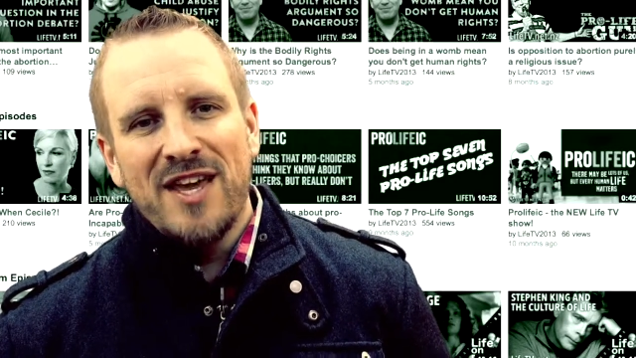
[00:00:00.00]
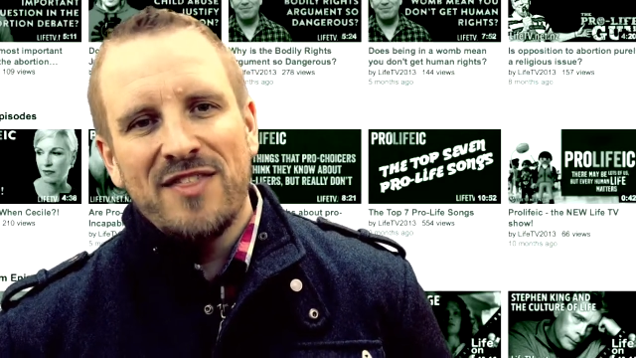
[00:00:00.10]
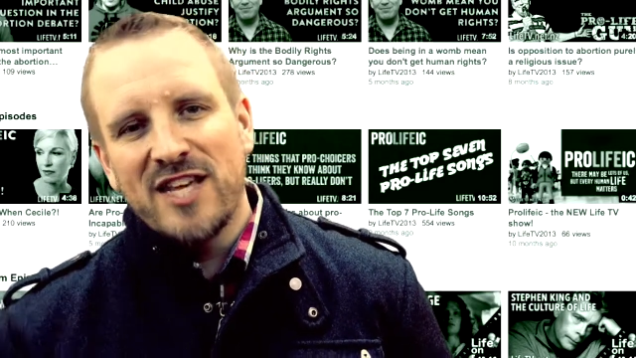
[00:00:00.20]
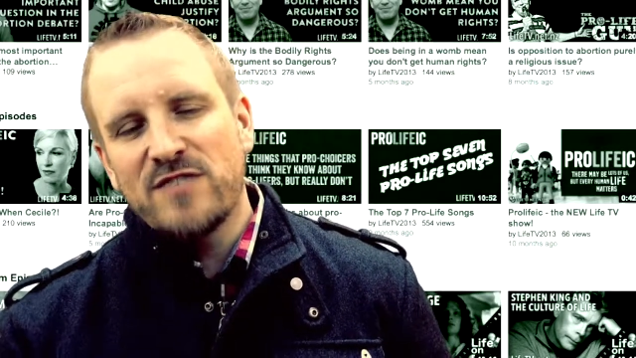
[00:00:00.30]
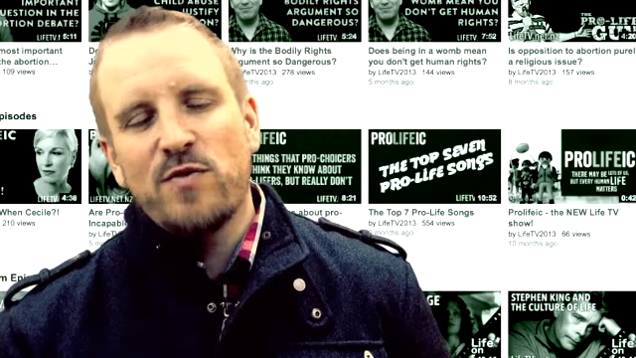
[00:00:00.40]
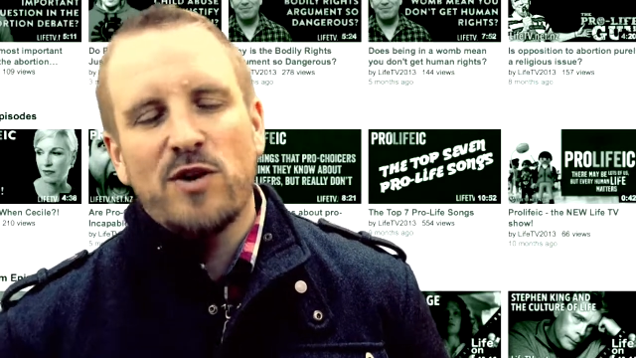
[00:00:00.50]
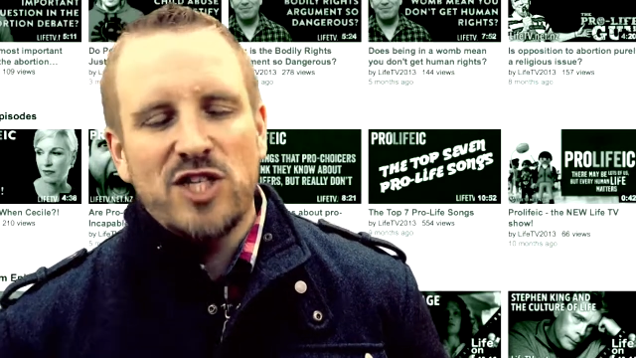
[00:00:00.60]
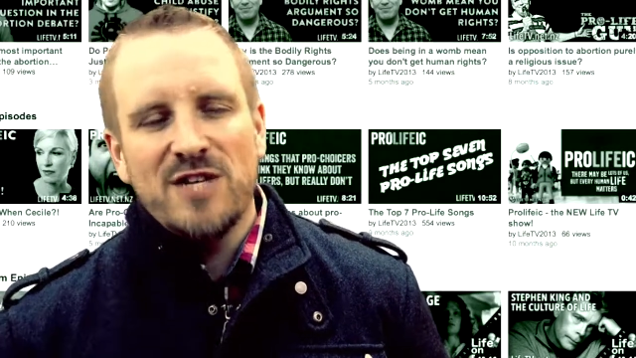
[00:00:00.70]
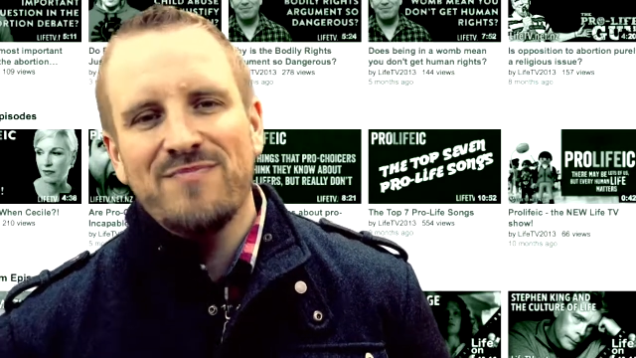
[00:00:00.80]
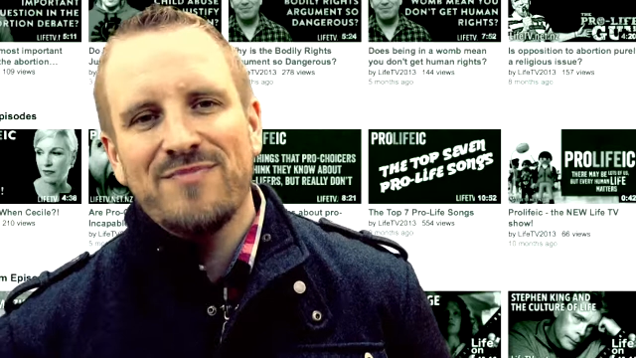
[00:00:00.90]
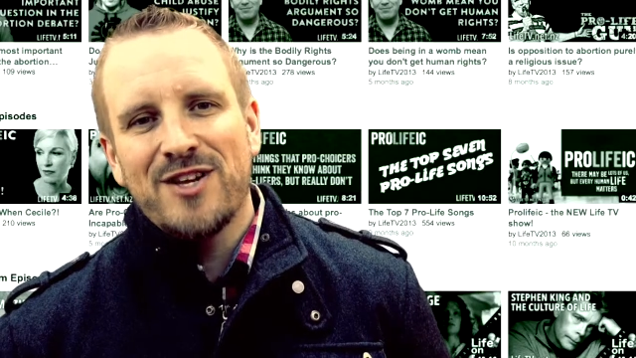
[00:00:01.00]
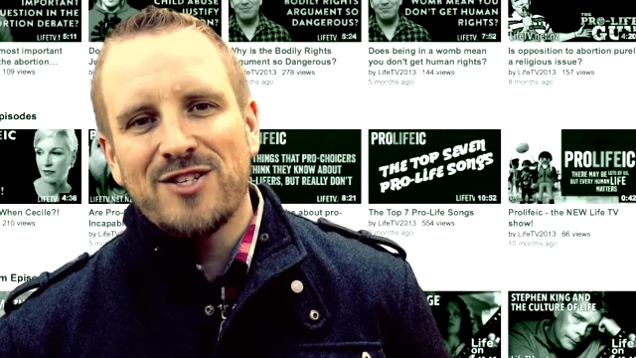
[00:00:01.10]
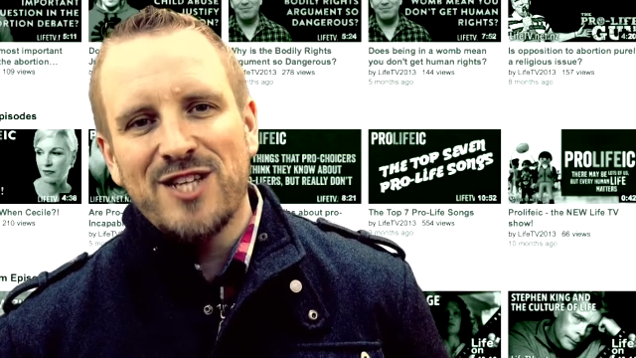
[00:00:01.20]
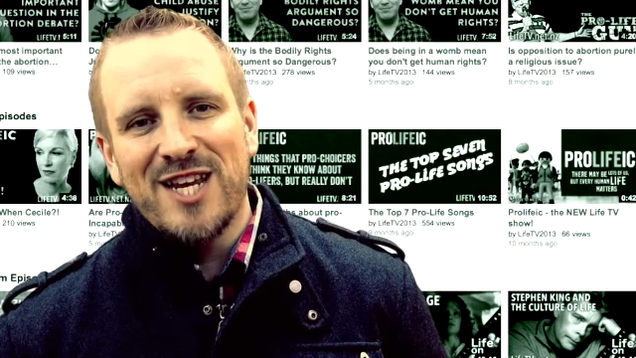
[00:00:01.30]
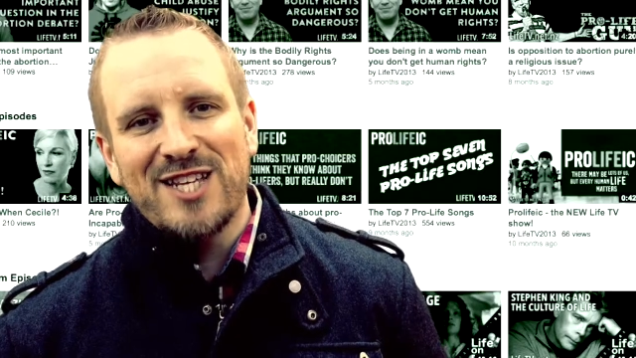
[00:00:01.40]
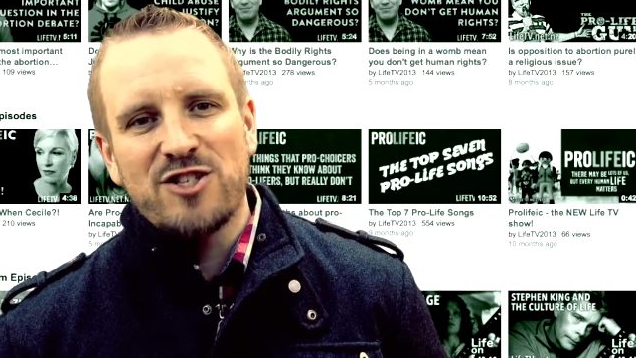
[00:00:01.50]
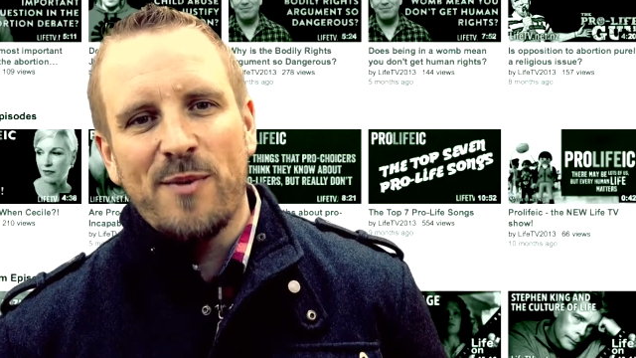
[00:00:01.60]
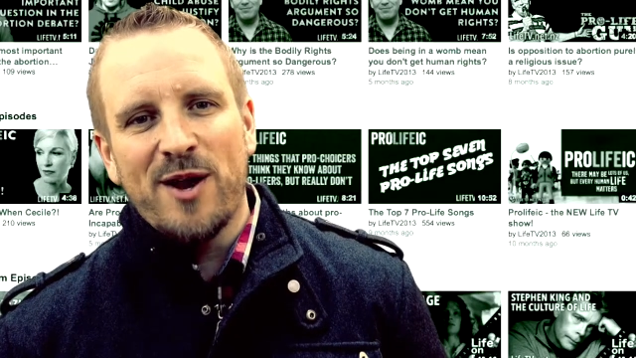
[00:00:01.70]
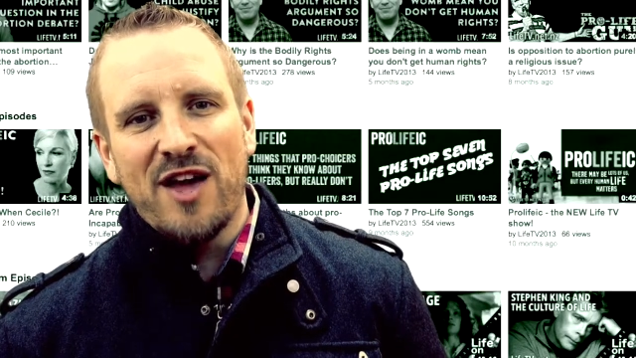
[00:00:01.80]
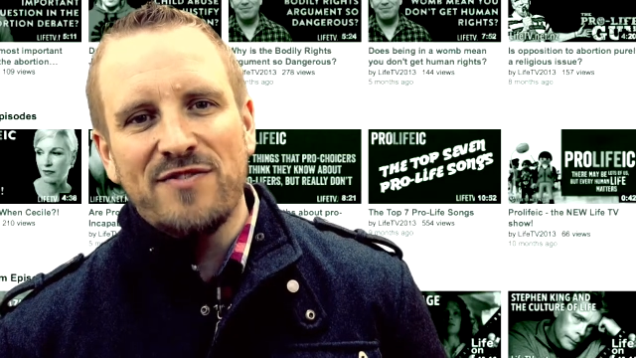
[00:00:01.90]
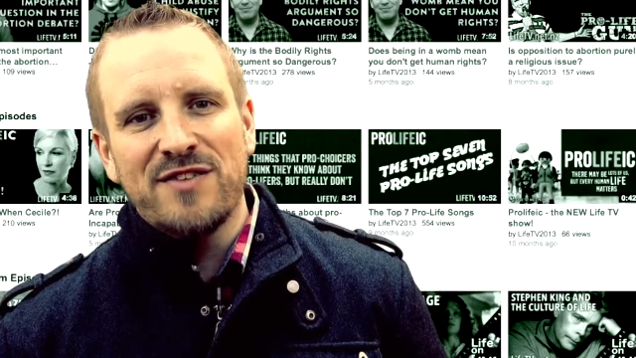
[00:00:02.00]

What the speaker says: Thanks for watching. I'll see you next time on Life